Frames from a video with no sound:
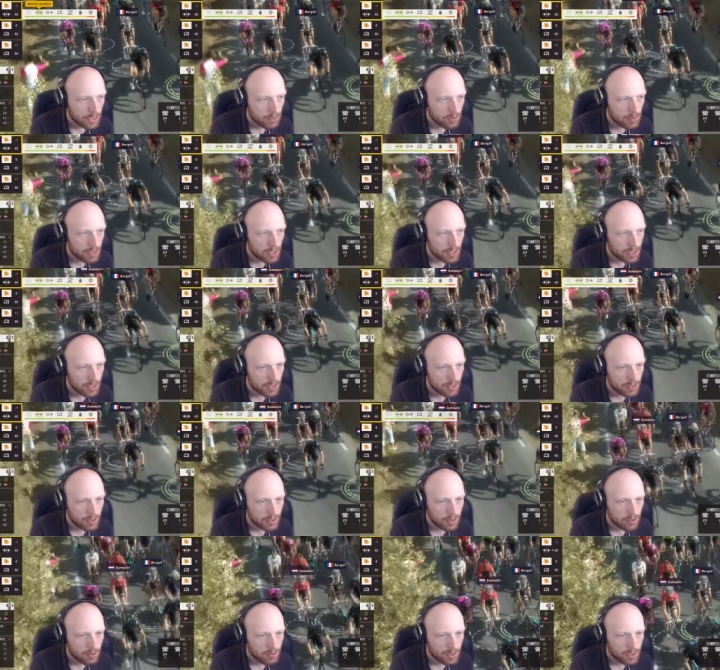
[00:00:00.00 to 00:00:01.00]
Oh dear.
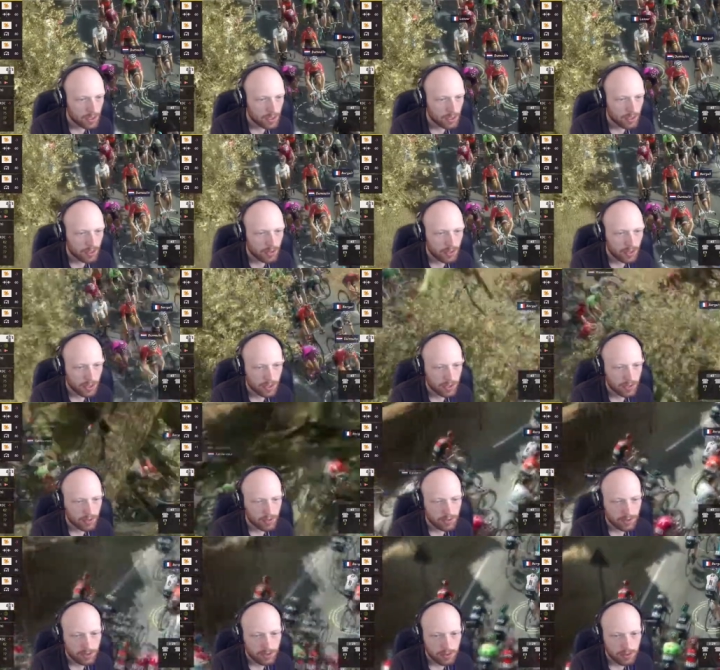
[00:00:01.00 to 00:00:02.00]
Oh dear. Alright, hang
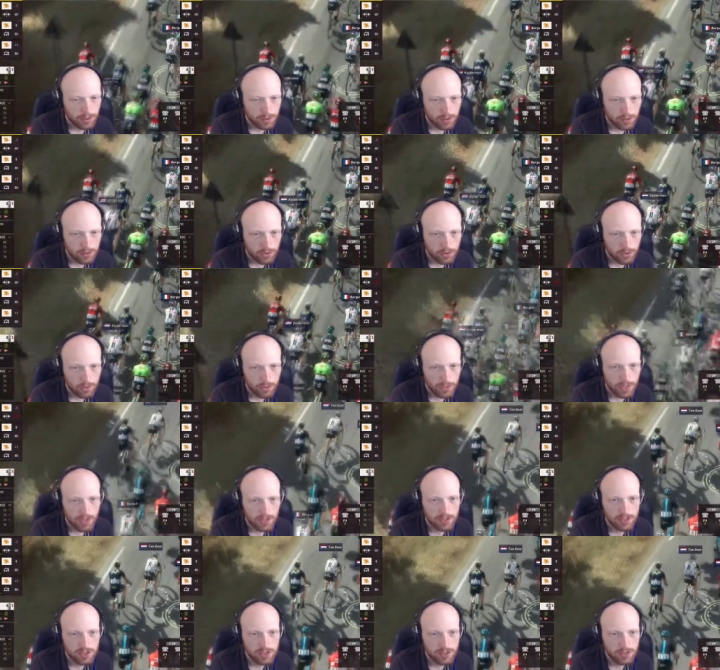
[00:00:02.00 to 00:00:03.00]
on.
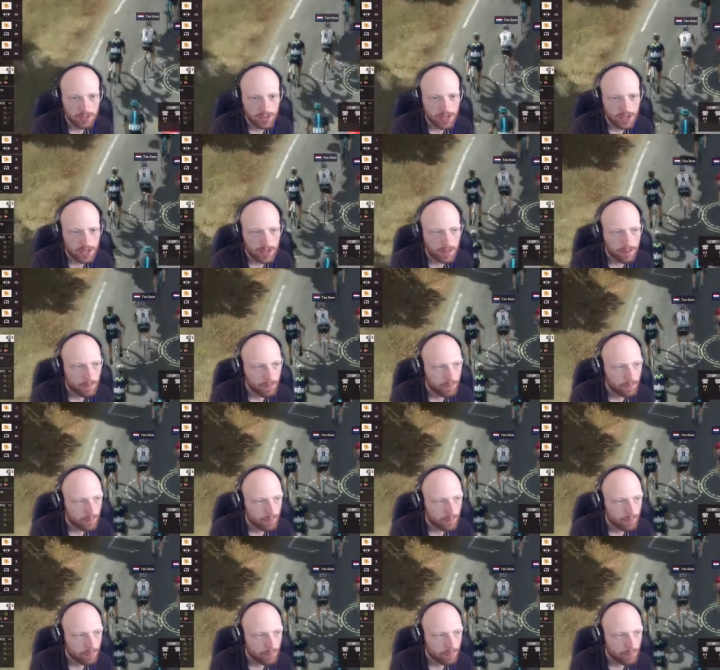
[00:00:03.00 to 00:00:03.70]
Dumoulin still here.